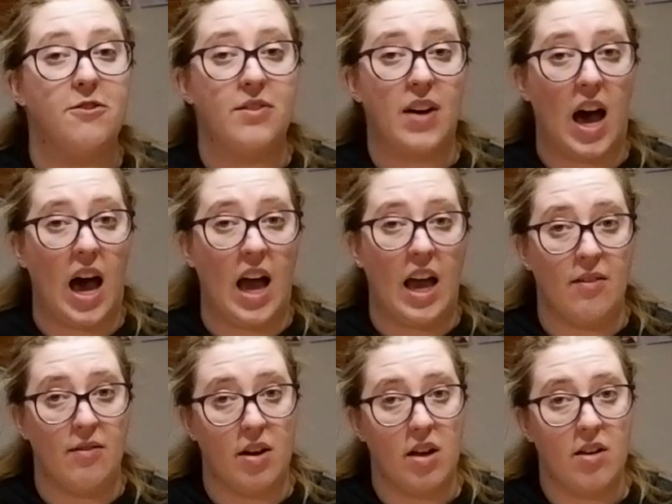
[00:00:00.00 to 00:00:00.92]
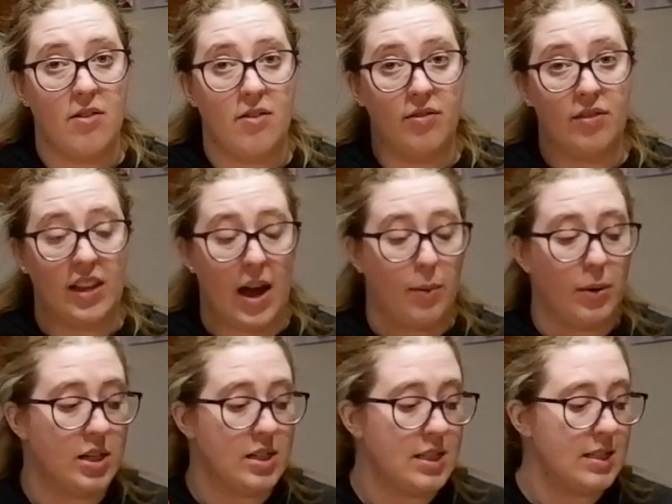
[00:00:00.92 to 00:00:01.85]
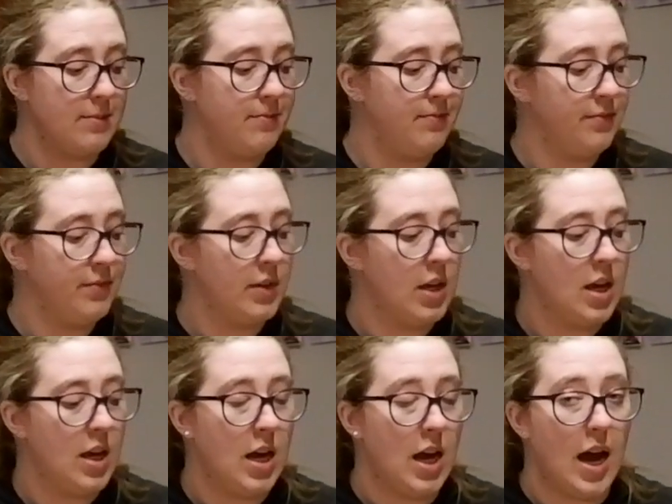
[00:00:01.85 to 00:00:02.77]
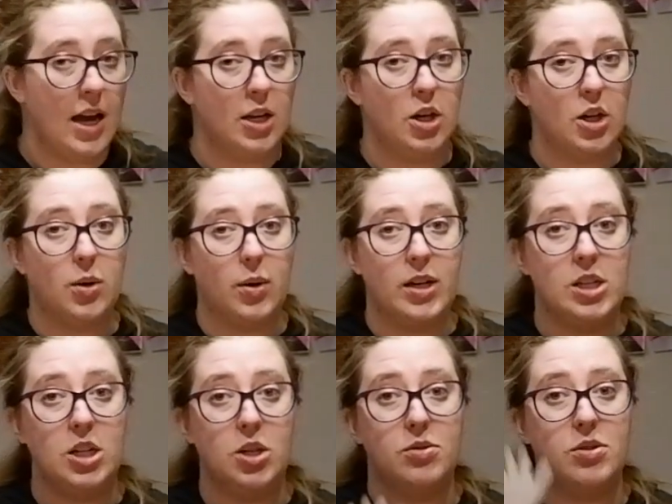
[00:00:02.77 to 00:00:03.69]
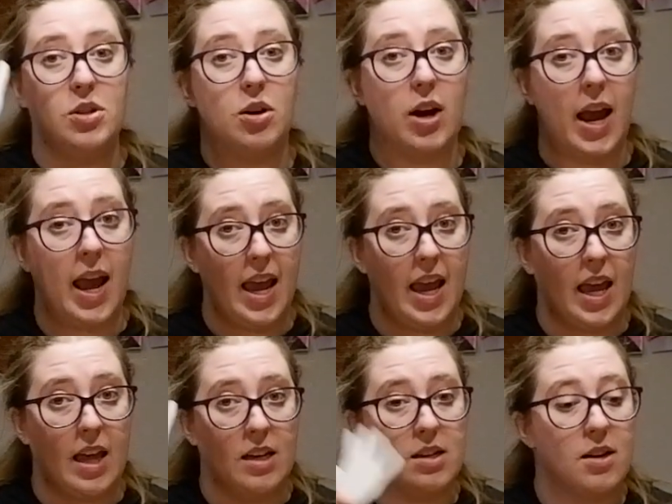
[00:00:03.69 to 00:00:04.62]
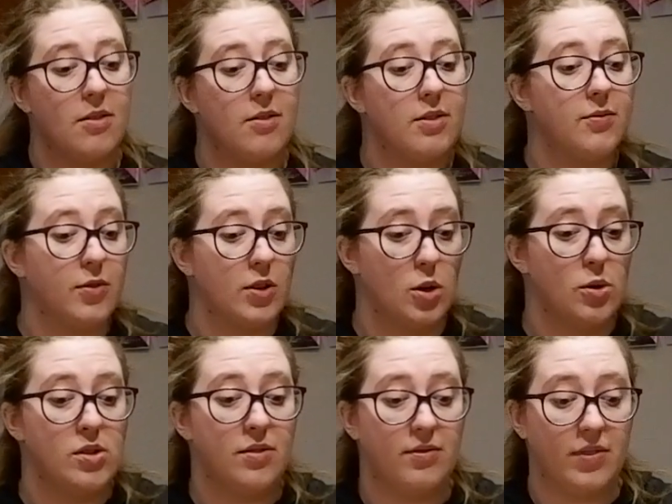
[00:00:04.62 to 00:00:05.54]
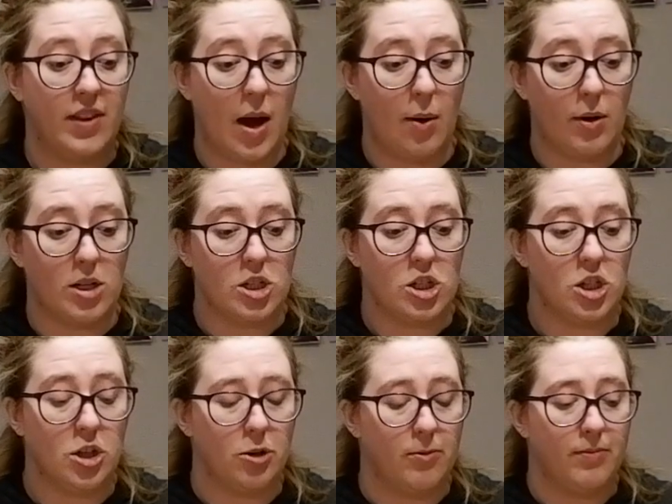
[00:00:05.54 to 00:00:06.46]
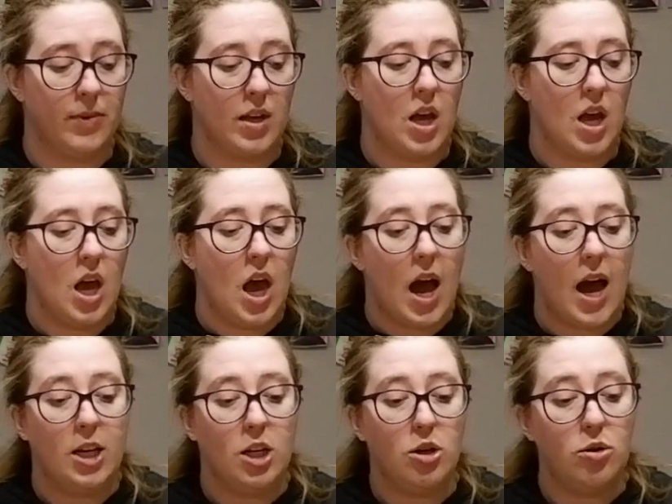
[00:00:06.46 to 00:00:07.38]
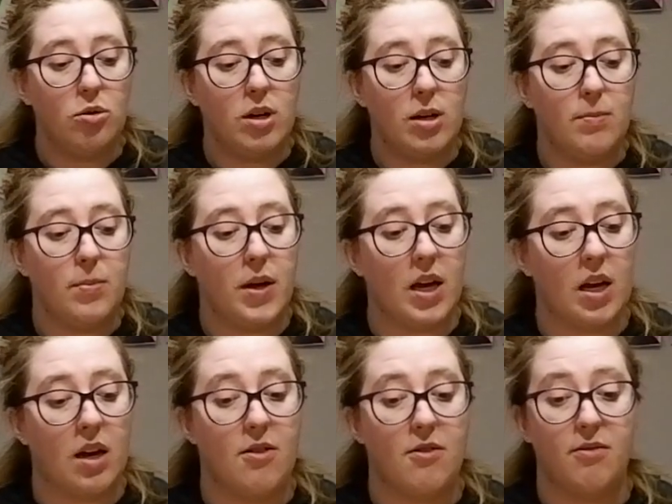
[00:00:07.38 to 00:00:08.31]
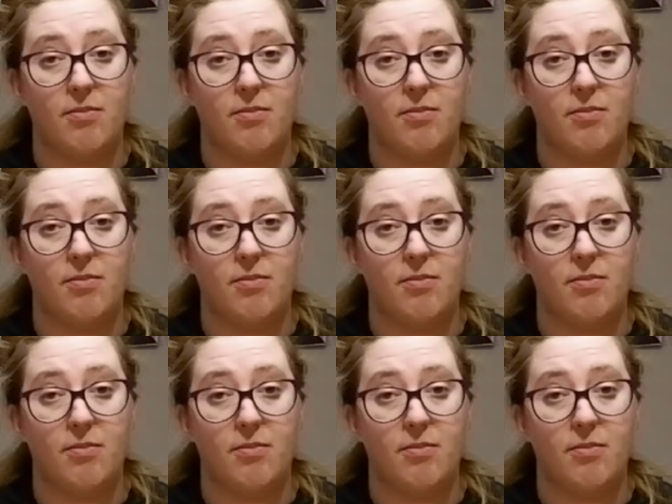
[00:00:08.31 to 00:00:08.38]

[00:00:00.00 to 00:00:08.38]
5 flowers. And you're going to use your hand for those flowers too. And you can pick